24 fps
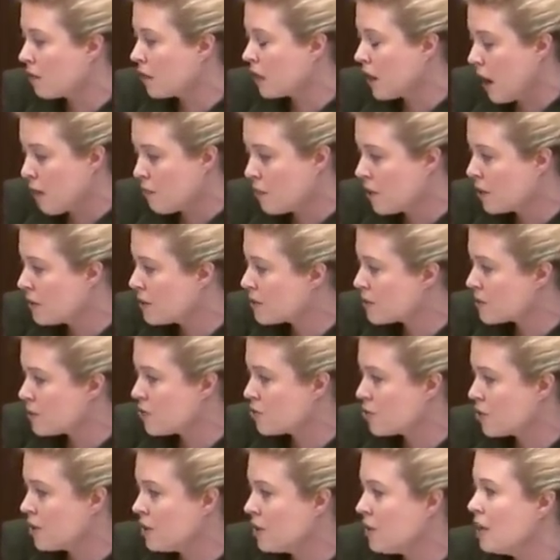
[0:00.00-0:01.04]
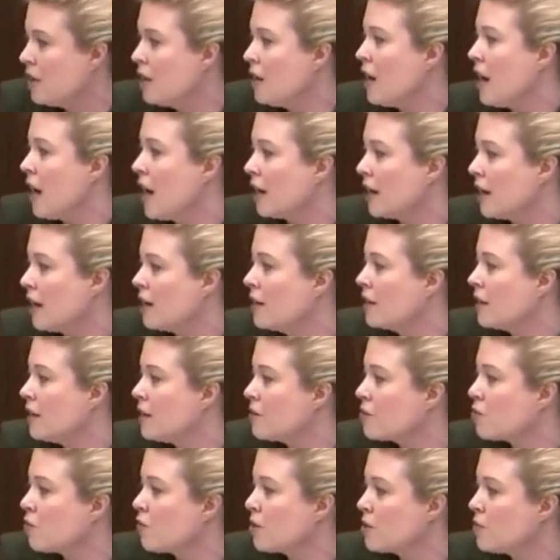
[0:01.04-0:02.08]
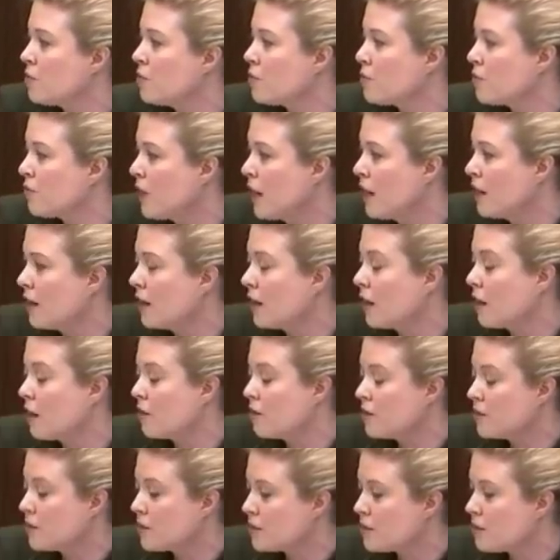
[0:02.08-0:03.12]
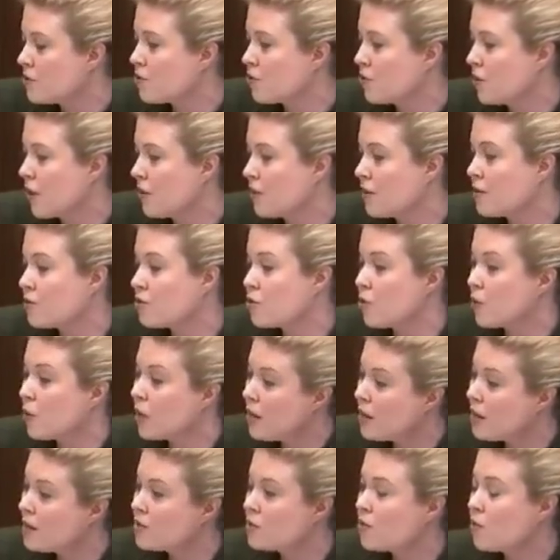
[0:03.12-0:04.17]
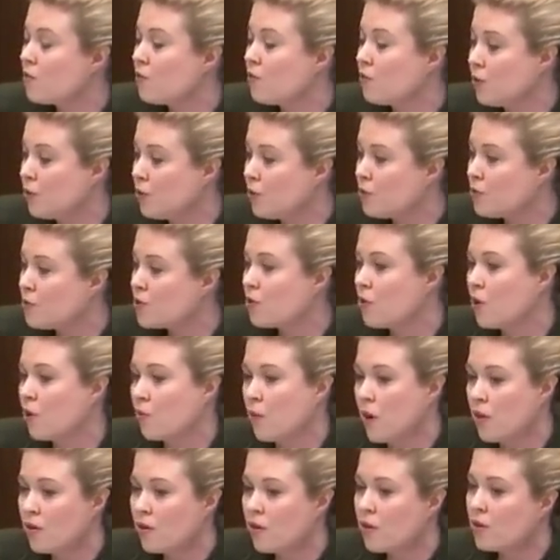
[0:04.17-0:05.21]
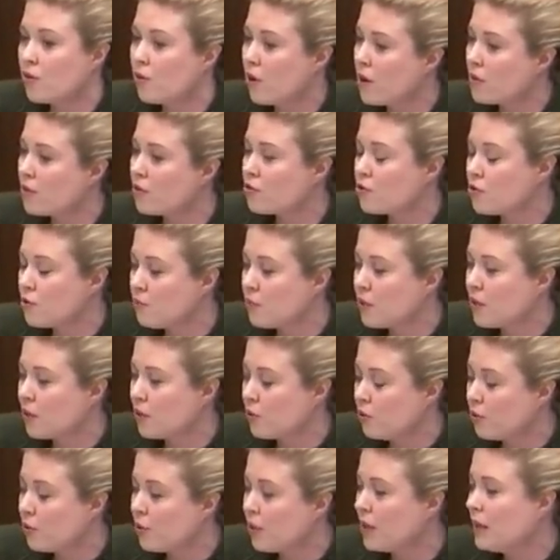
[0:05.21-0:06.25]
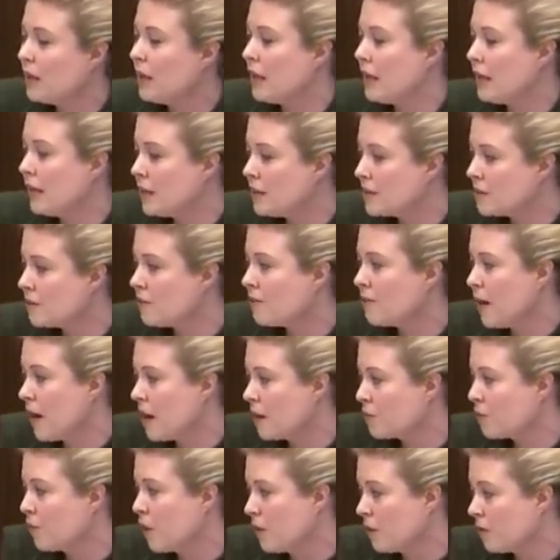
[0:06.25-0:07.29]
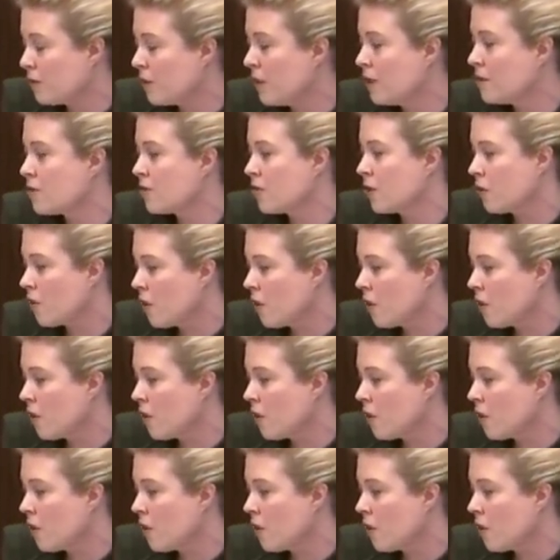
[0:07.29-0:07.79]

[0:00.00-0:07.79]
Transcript: cabinet decision. Again, he is going to be providing decision on this. So his views on whether or not this should be included is in fact relevant to